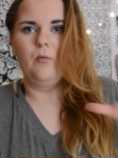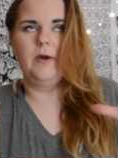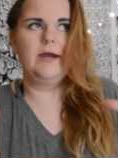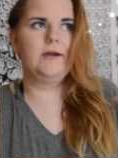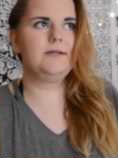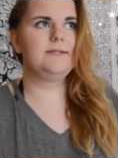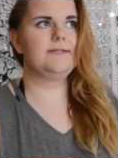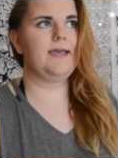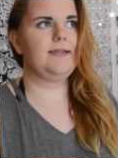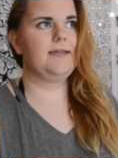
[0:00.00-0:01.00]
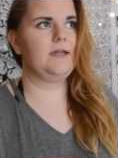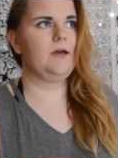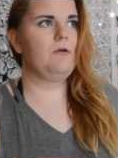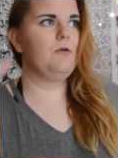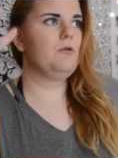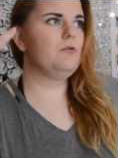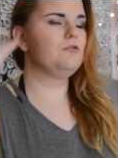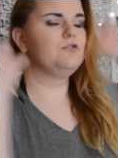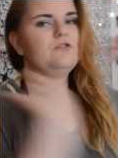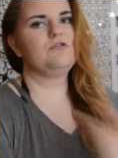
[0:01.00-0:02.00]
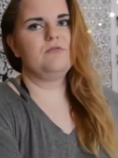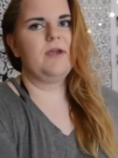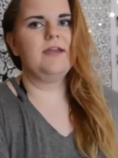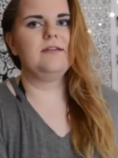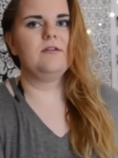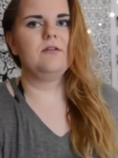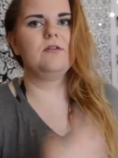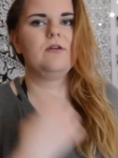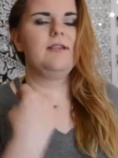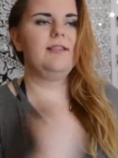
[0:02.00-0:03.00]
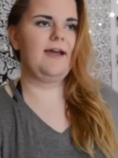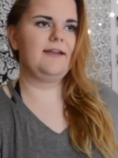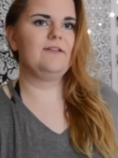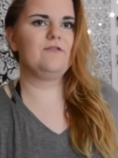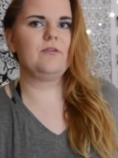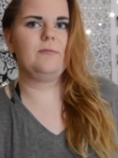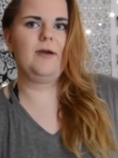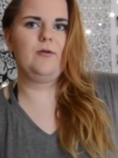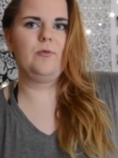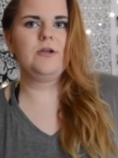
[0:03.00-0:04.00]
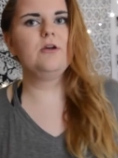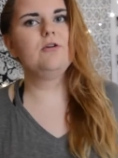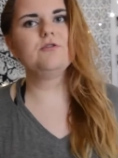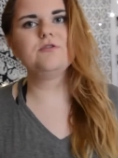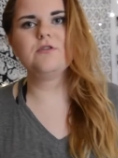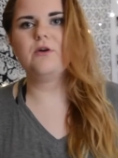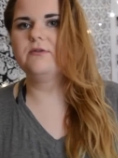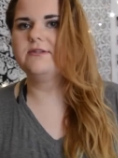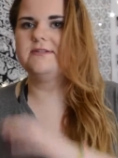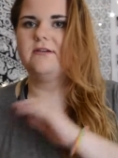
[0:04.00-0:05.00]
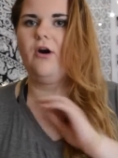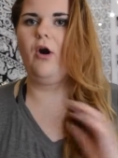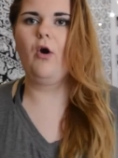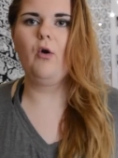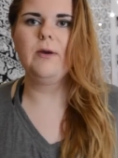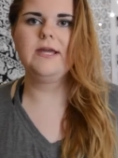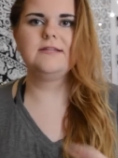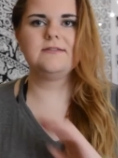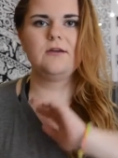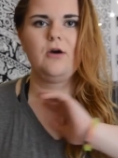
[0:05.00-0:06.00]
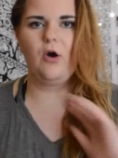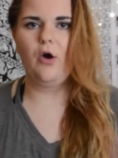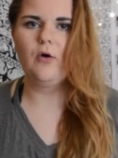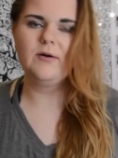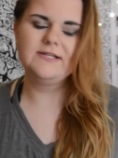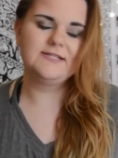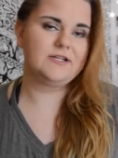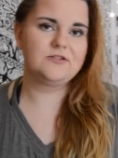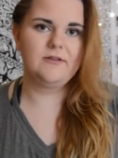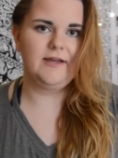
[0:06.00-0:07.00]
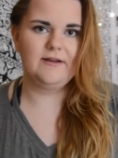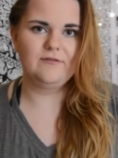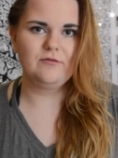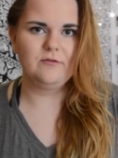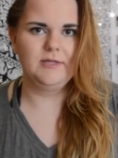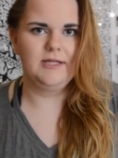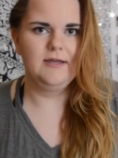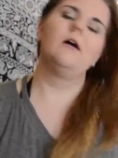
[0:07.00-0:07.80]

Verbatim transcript: where it's getting straight lighting from my window. So it's always, always natural lighting for me.